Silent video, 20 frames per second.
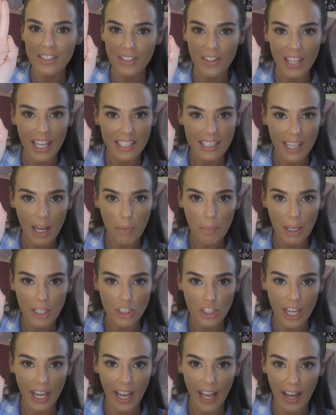So that's how
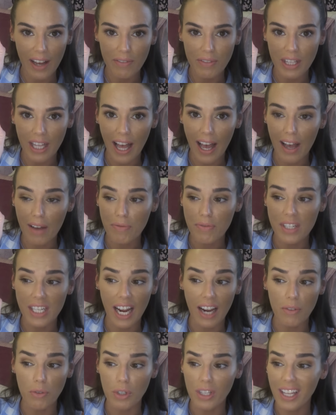much I have left.
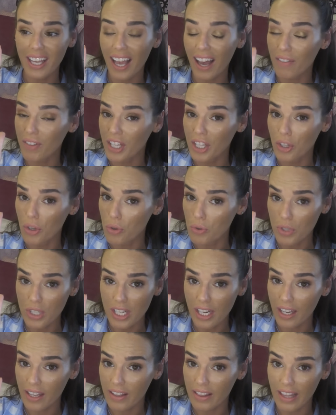I really haven't used
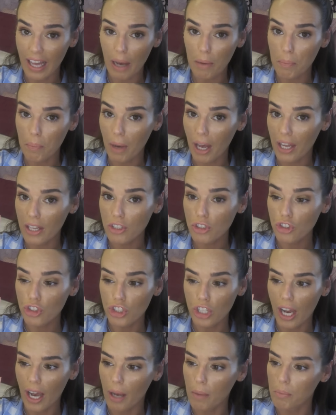it that much.
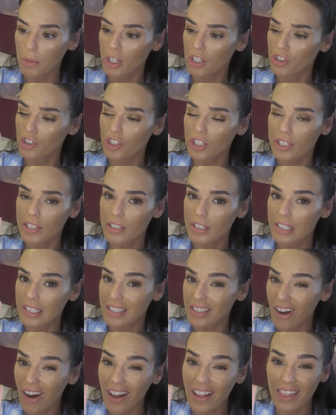Um, there's just
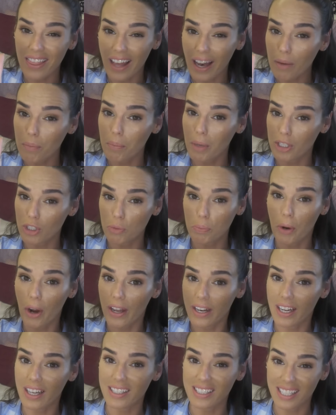not that much
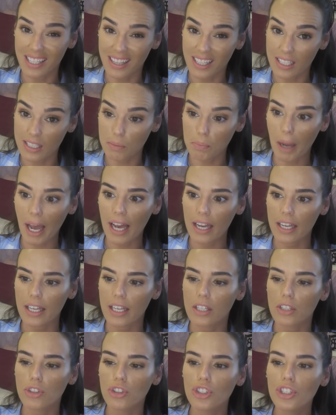product in this
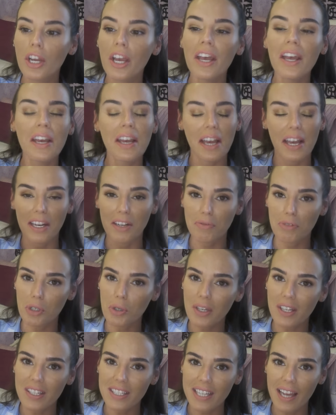package. And if you
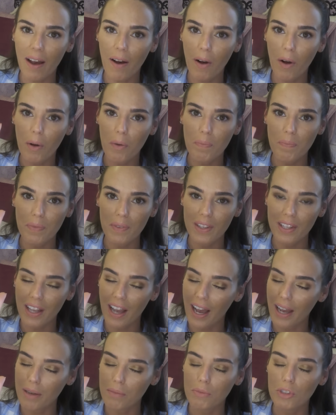can tell,
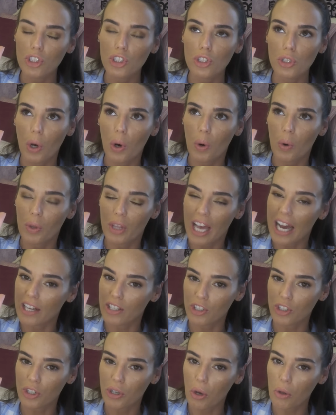I am so that
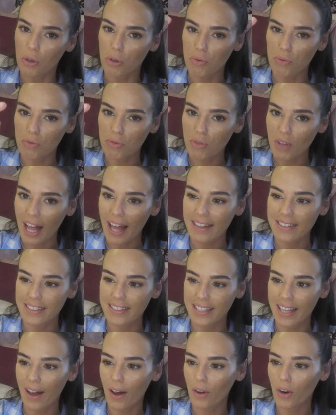girl who
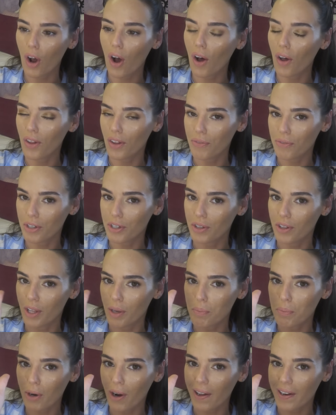flattens out all of her
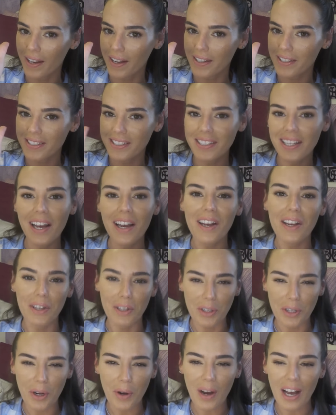lip products.
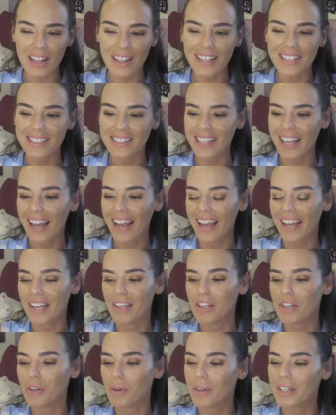You know how they say,
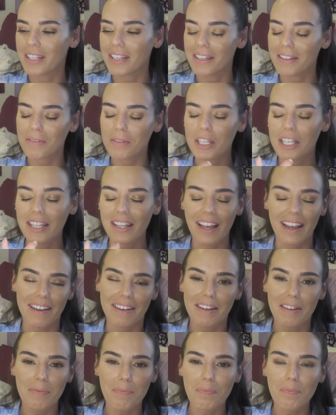you know, it, it
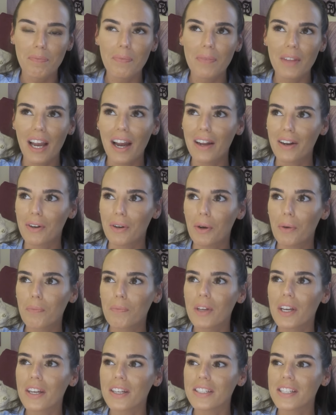like, I don't know,
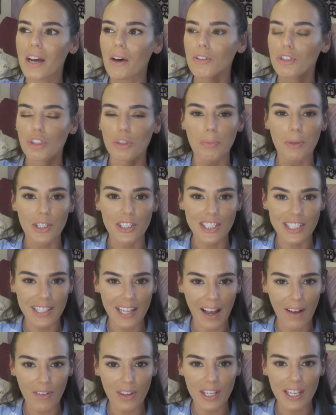tells your
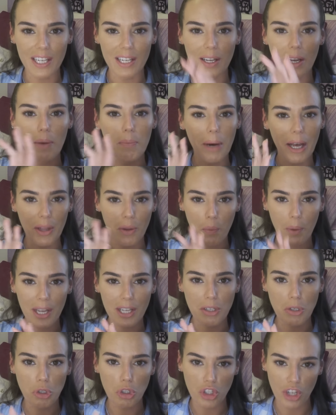personality by the way
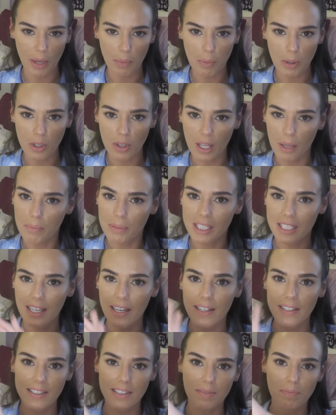you shape your
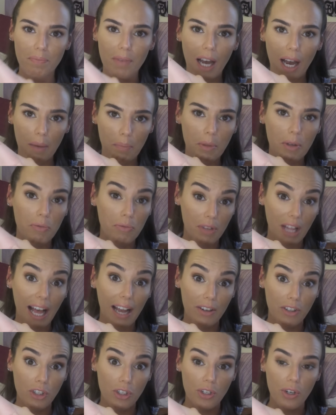lipsticks. I'm the flat
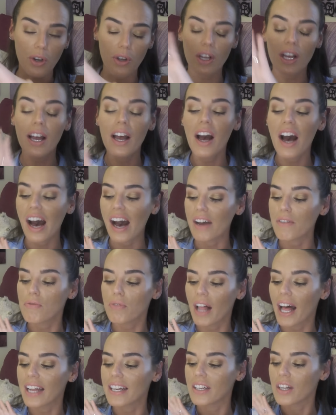girl. I
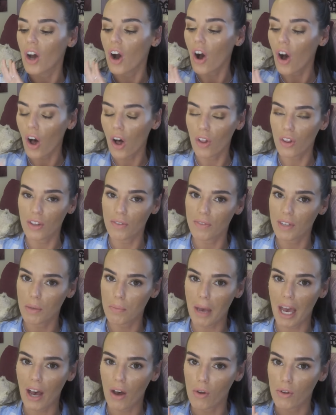flatten all of them
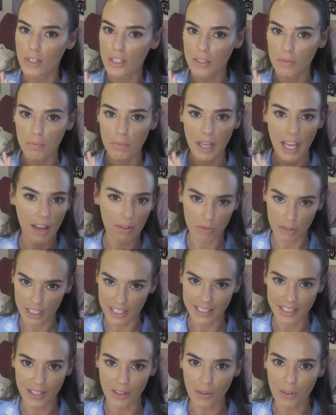out every
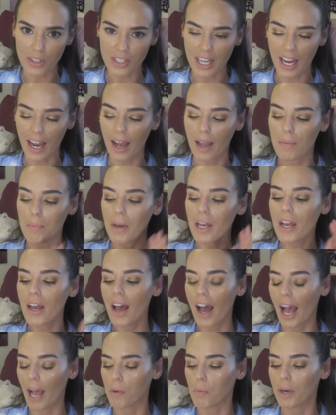single time.
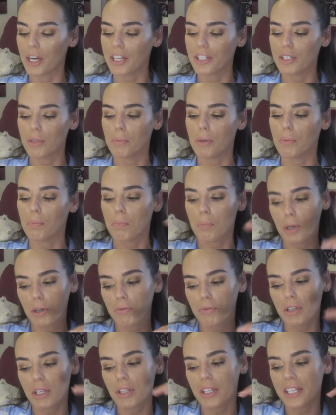I want it to be
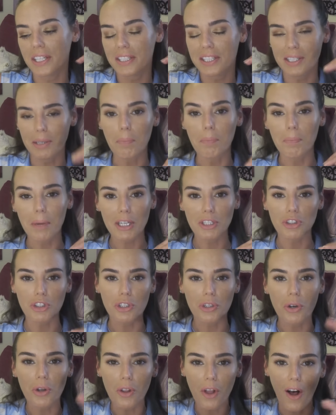perfectly
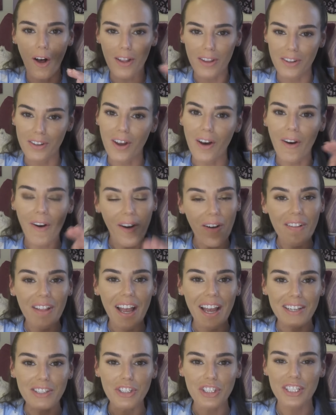symmetrical on all
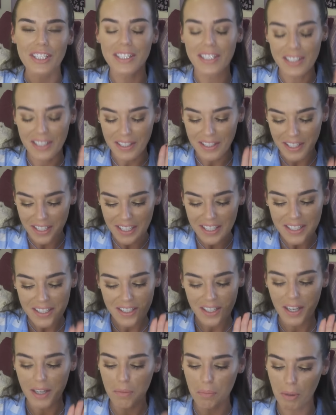edges, neat
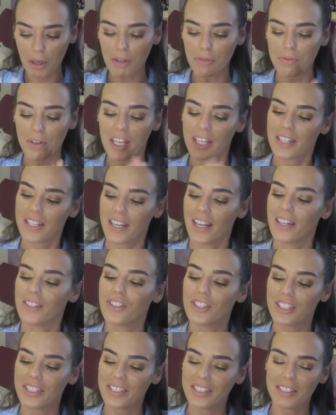and perfect, and
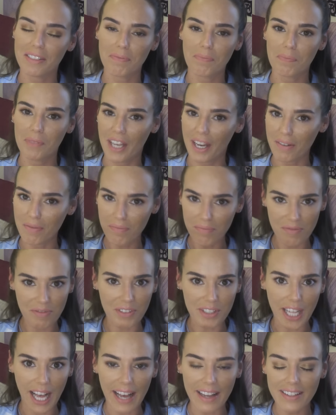just, yeah,
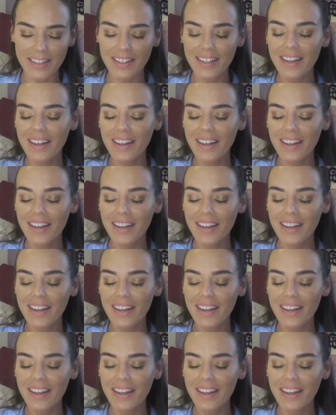flat.